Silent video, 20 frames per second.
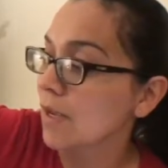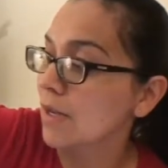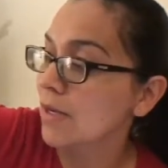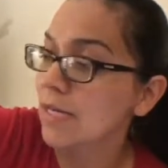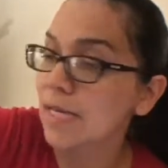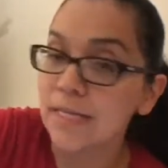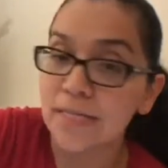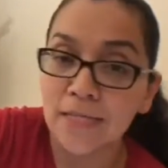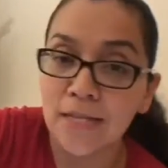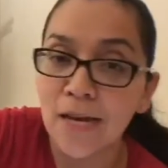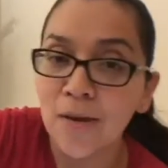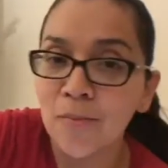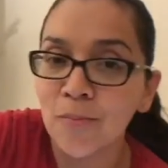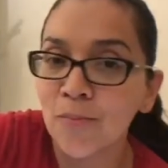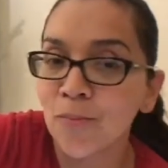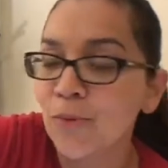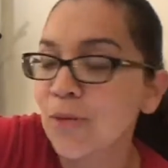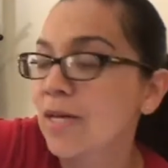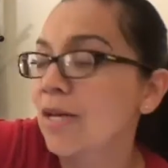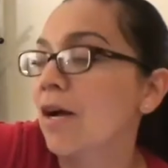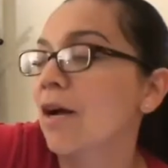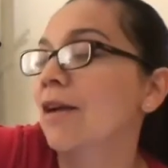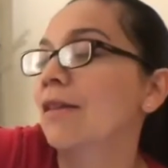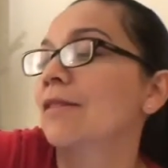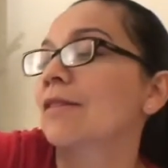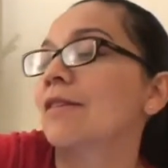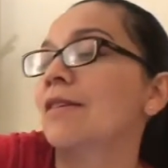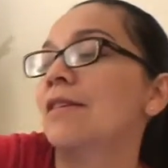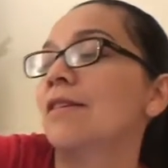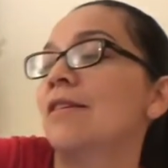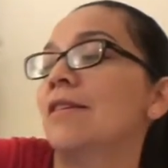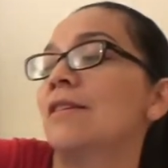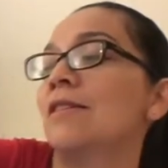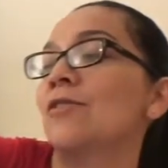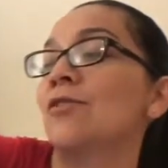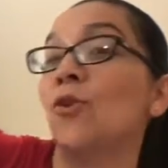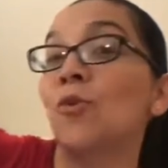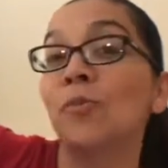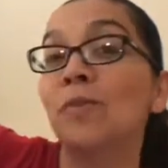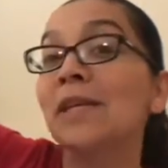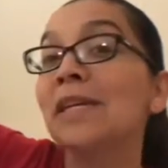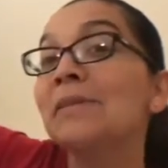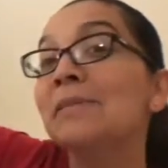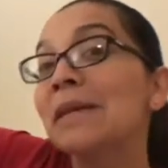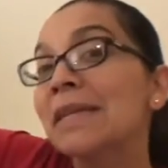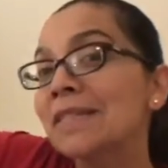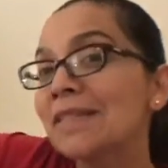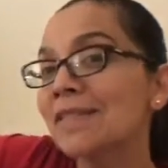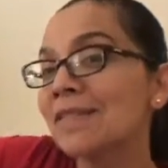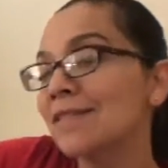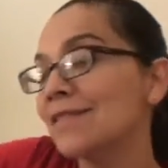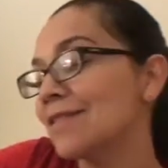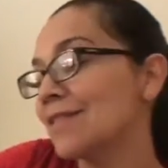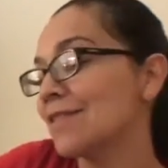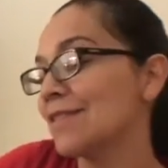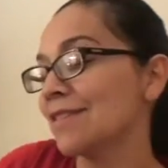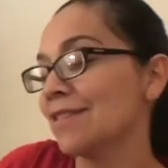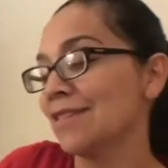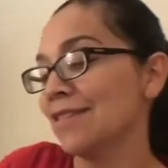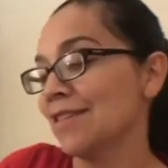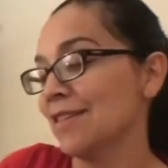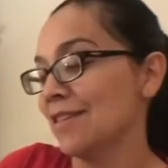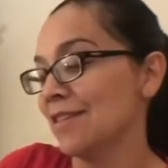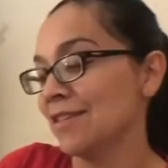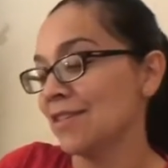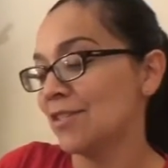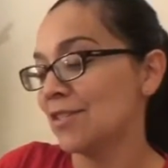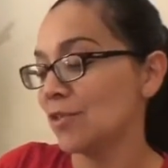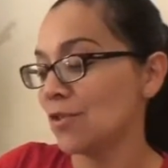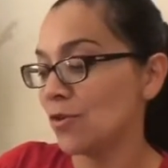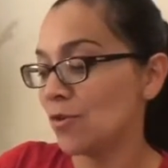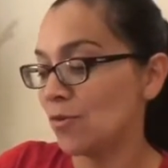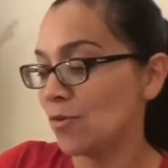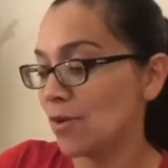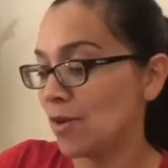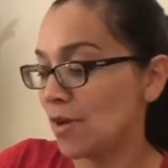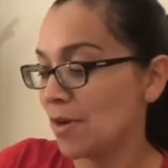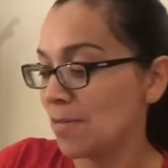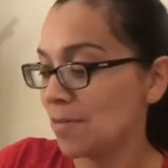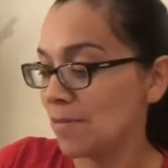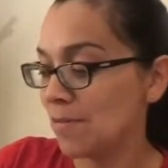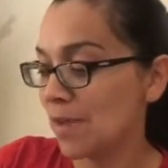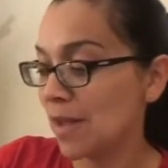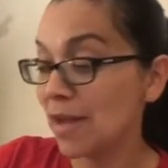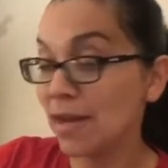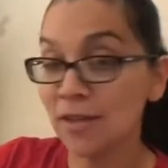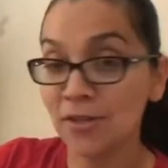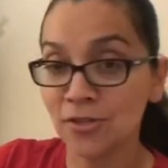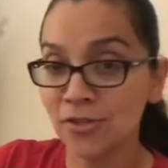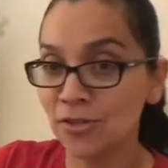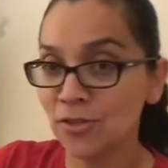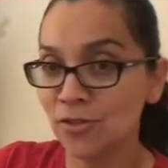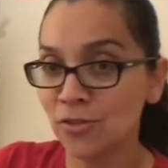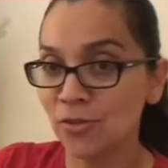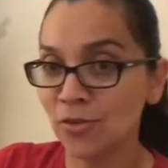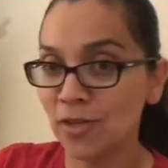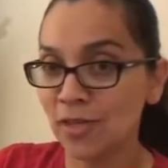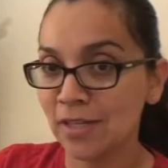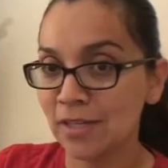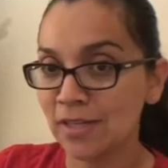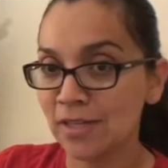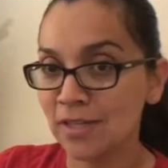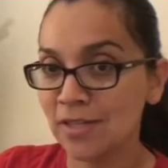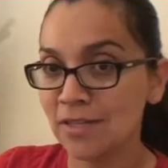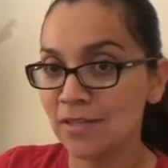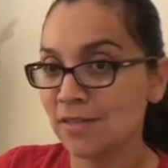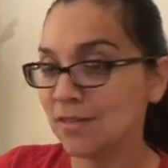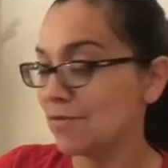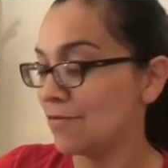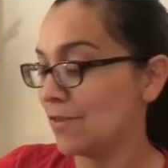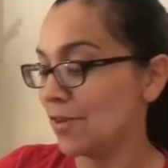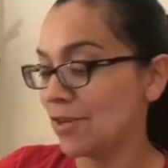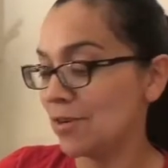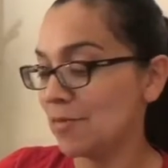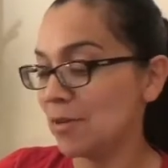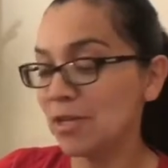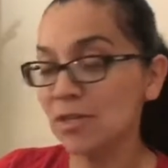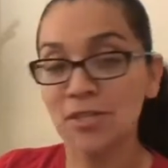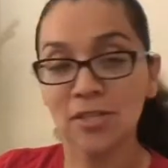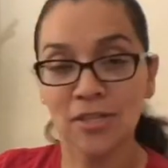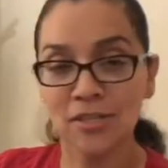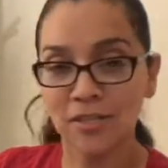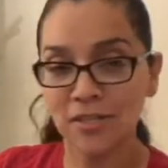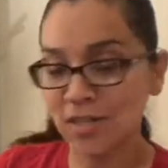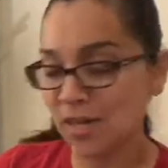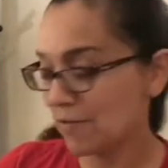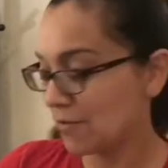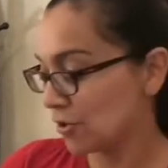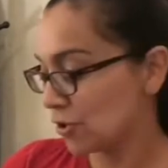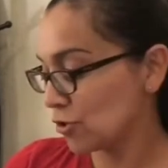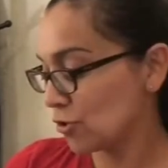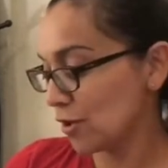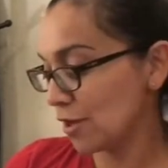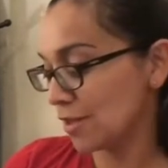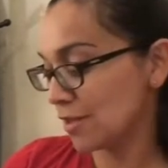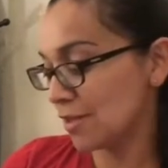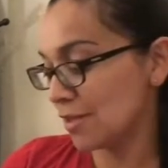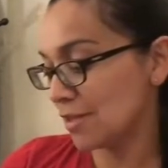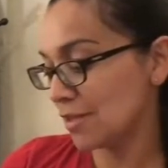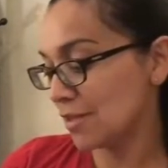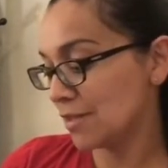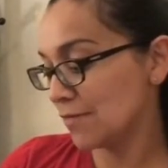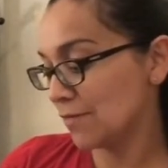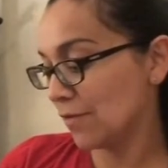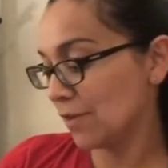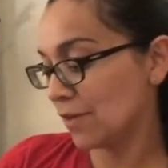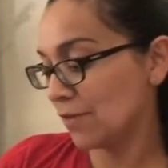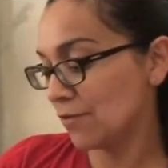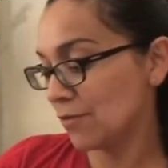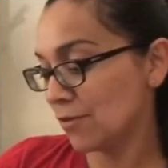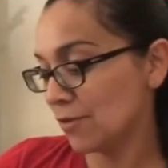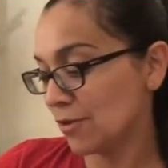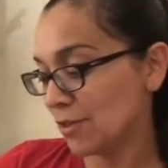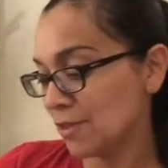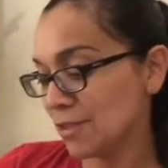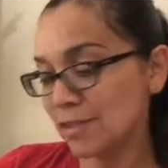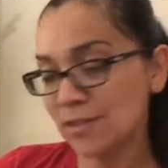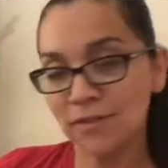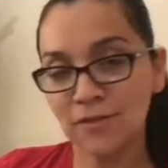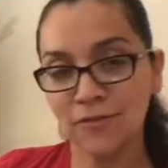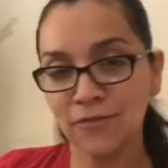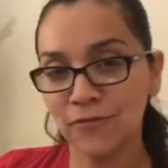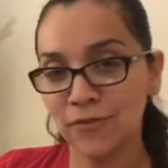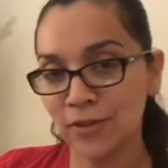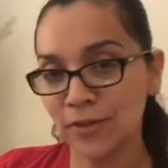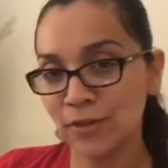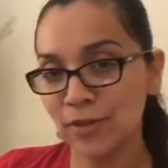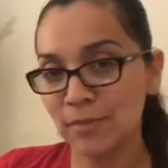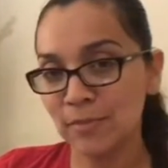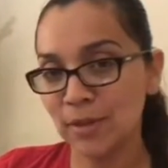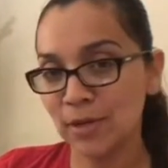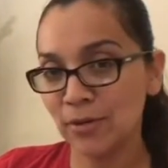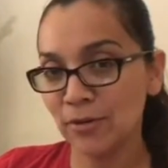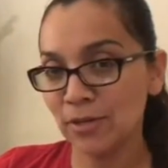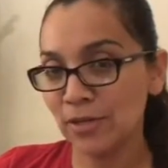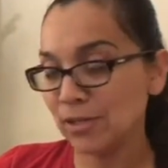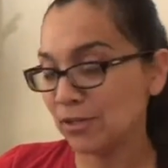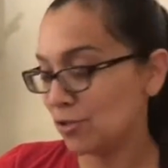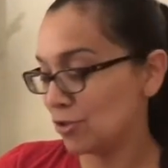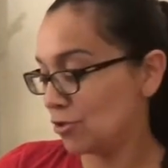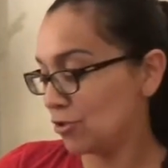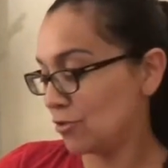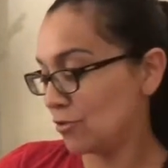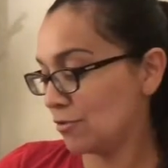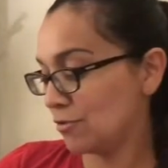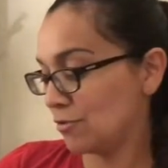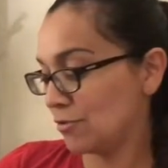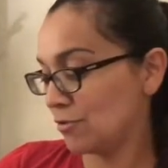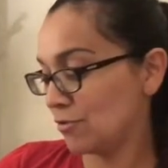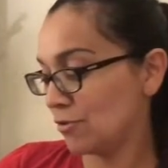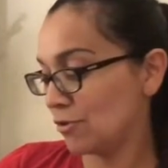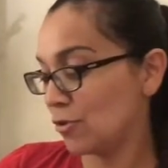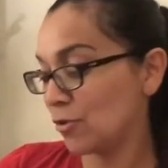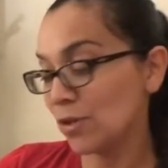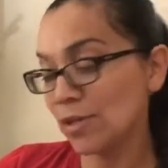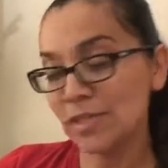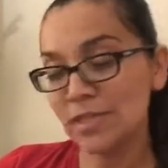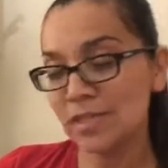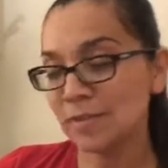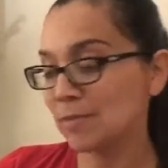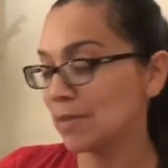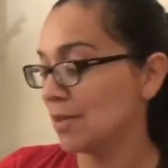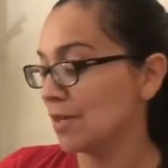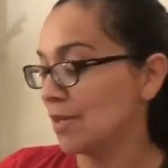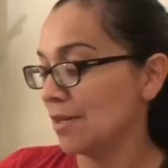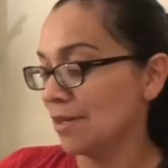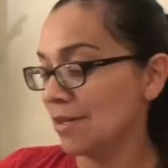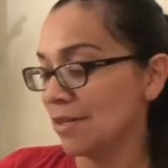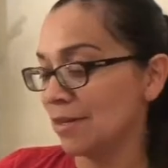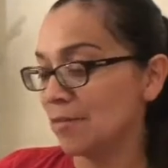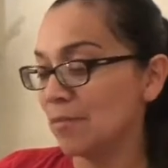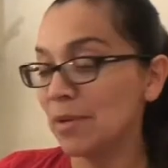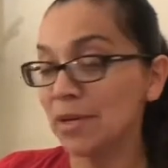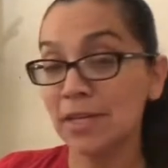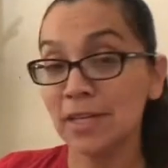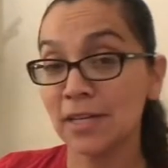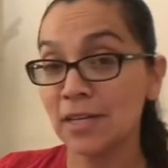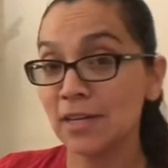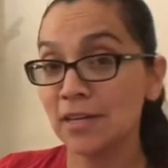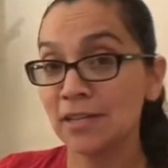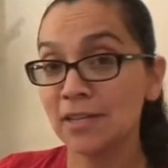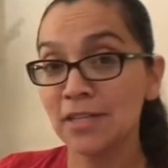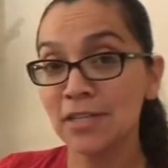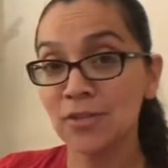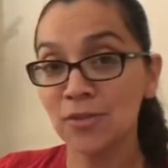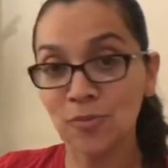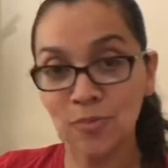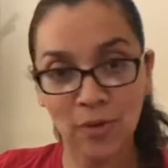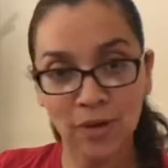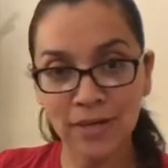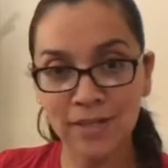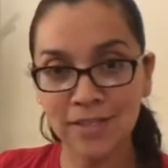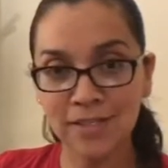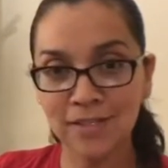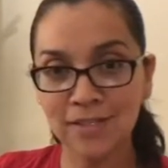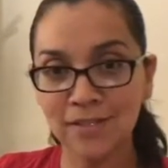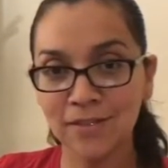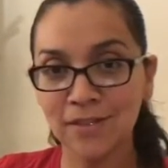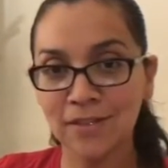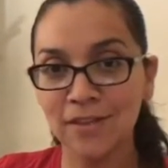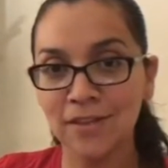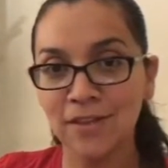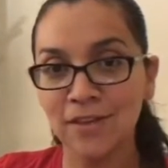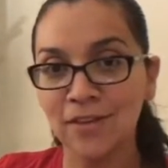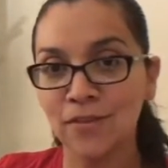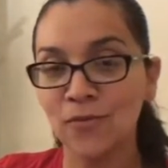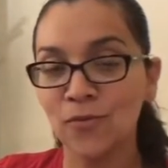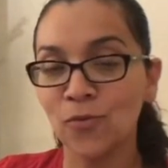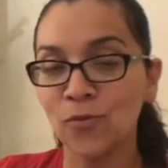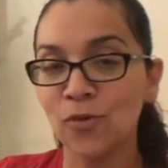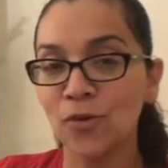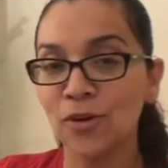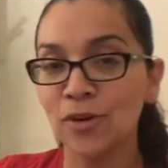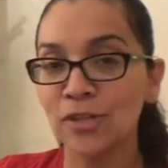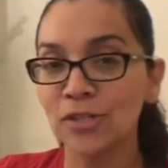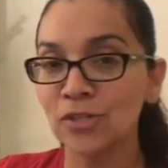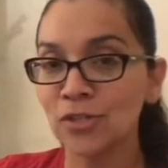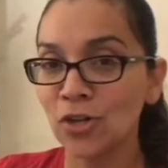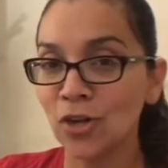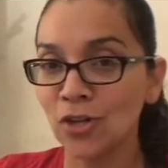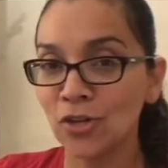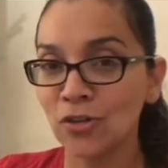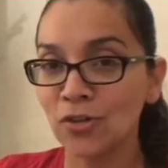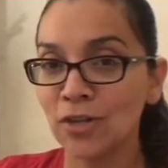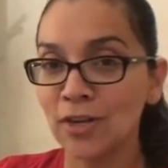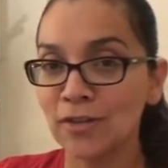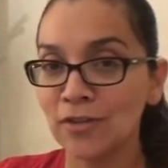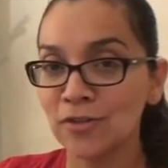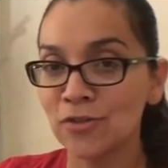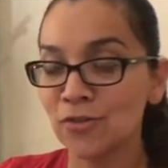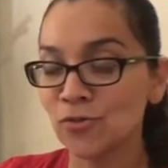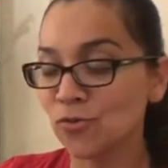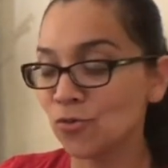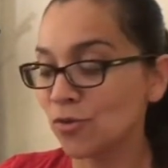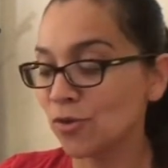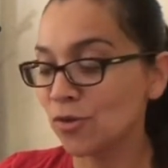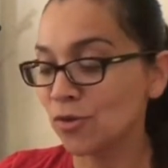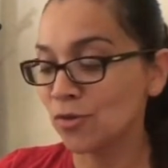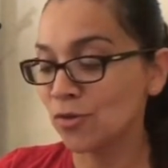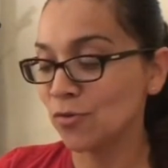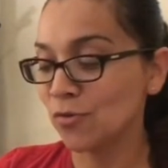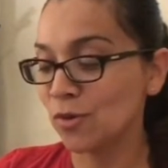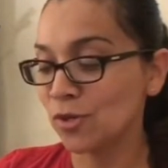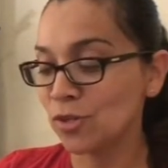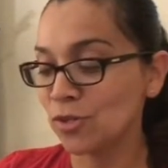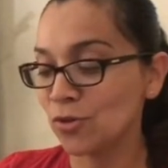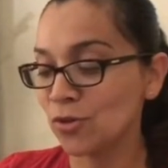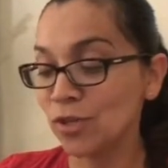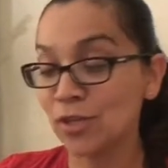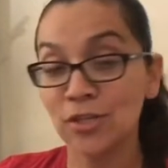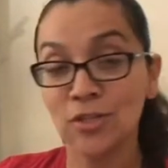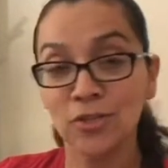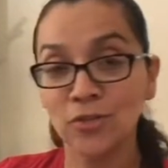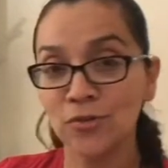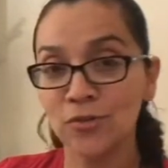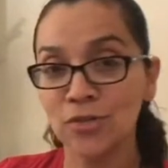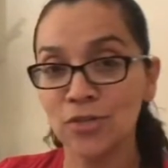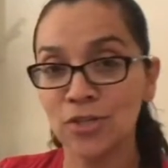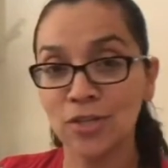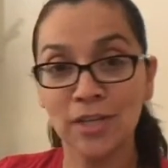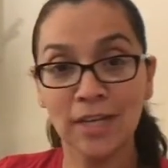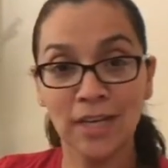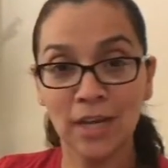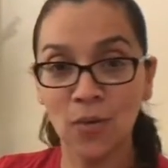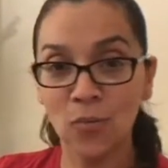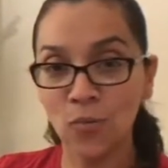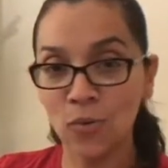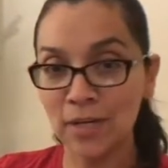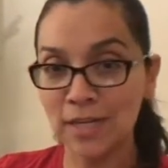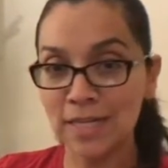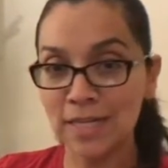Next up, we got the Yoplait Mixins. So um, I actually do like these very much. I just haven't tried this flavor. It's a very berry crisp, but uh, these are priced for a dollar at the store. What you're gonna do is you're gonna get one